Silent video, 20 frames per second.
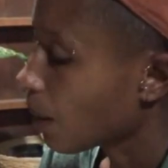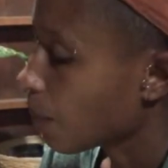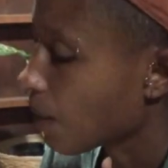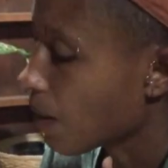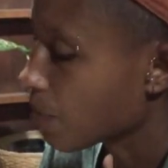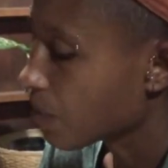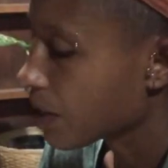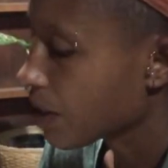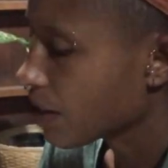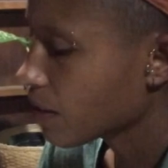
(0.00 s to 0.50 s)

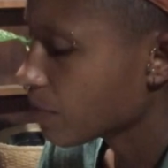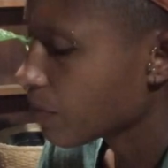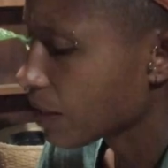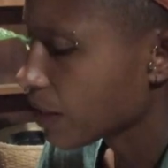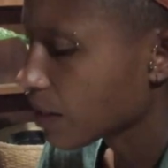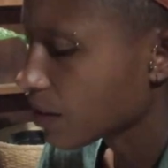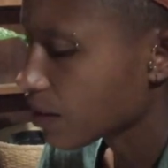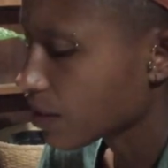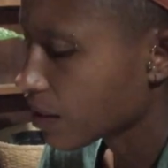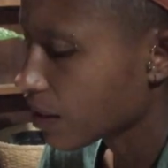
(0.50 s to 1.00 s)
pumpkin, but
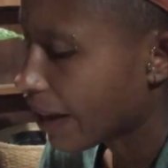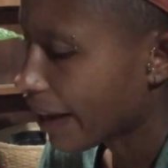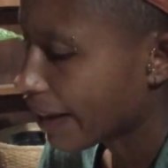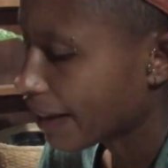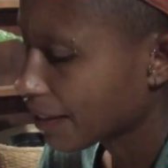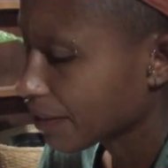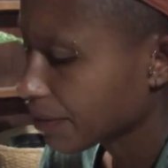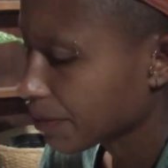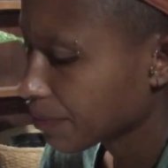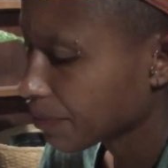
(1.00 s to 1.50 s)
it's
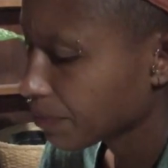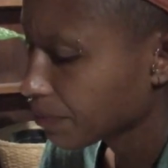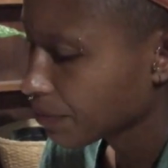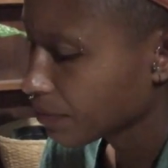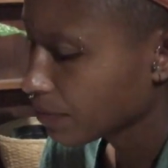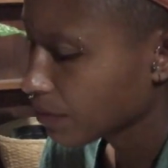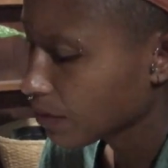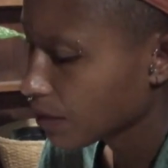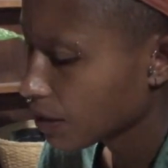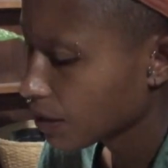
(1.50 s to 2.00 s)
like
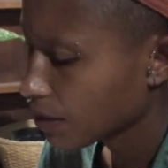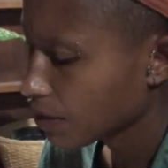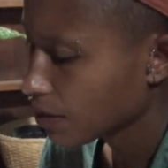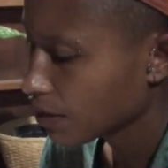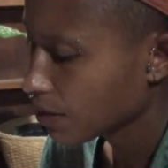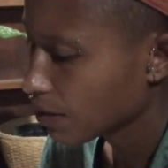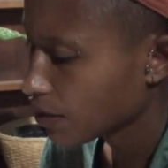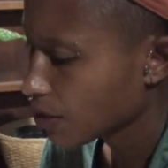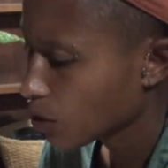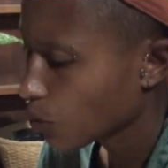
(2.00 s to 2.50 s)

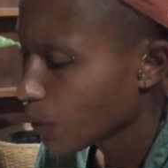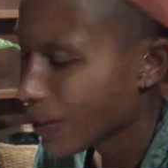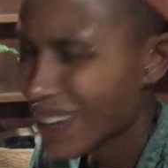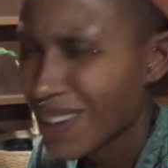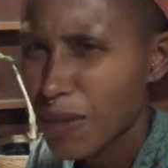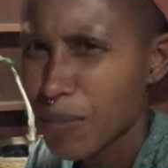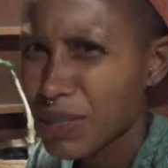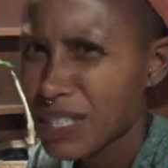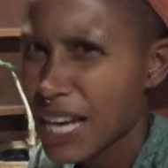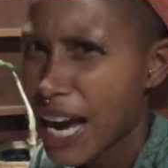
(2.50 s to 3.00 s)
sweeter
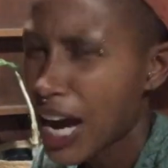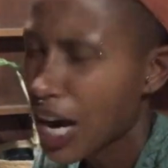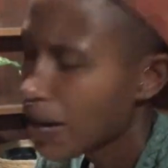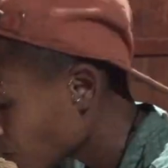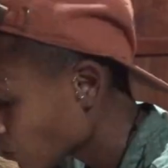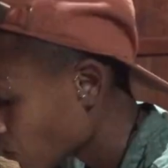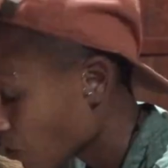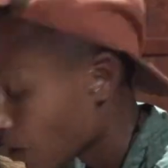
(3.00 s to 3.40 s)
than potato.